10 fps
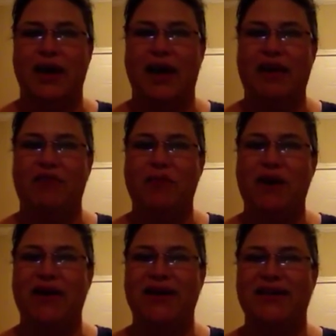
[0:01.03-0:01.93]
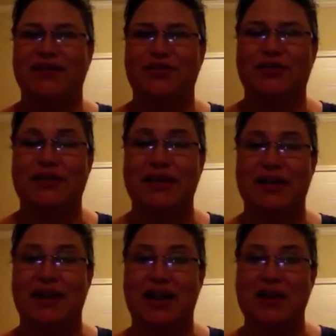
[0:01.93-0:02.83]
Hey everybody, it's
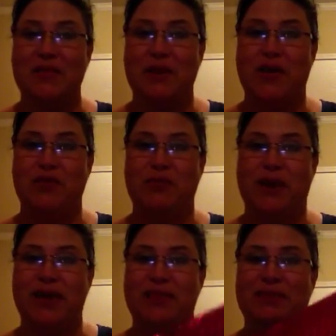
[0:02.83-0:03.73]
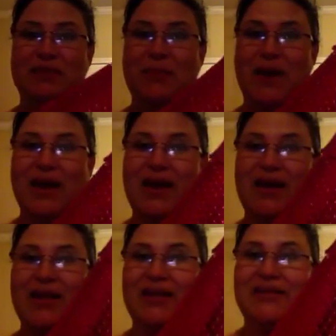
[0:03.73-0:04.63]
Christina. I am back with my Ipsy bag
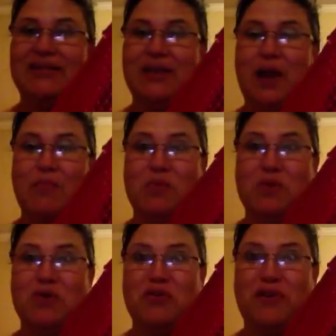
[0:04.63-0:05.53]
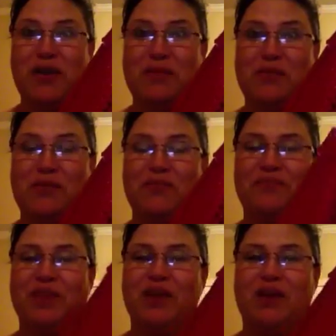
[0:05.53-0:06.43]
and it's um, the month of April.
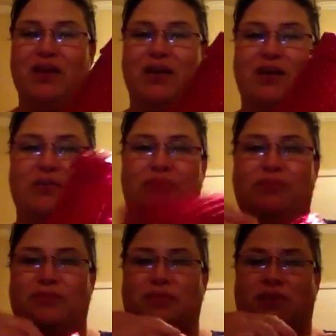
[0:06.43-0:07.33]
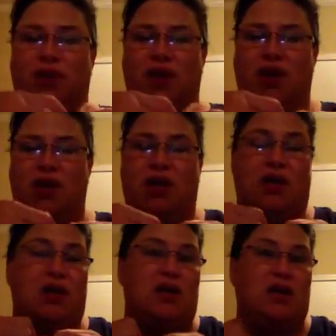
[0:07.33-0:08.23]
Um,
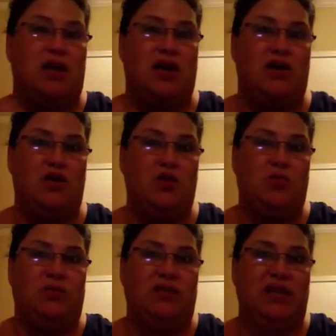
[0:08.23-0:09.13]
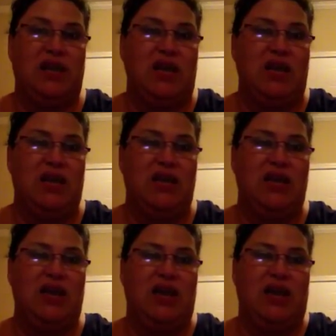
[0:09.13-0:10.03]
got home today,
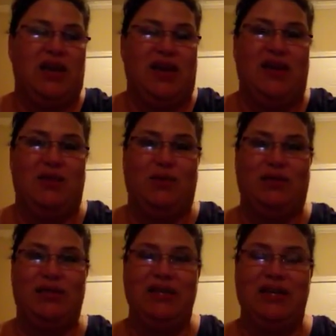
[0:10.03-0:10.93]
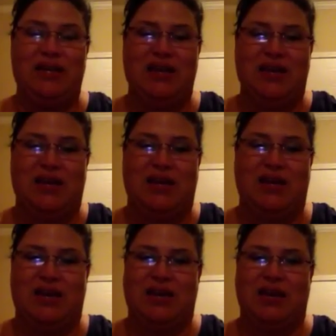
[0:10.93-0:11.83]
it was in,
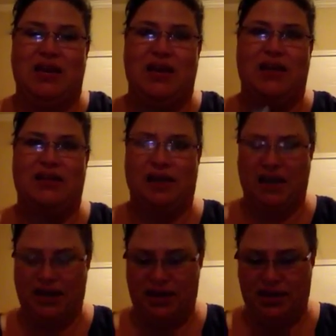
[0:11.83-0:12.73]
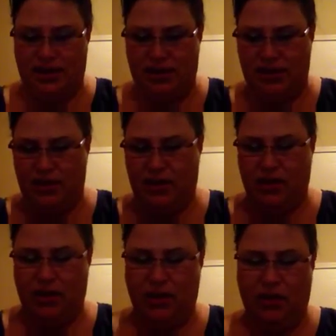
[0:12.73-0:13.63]
excited.
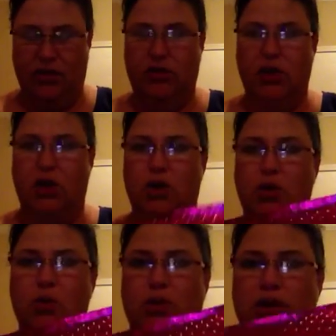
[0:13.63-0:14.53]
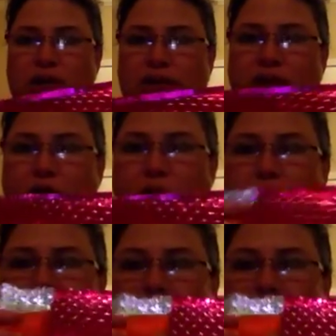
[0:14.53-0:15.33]
So let's open.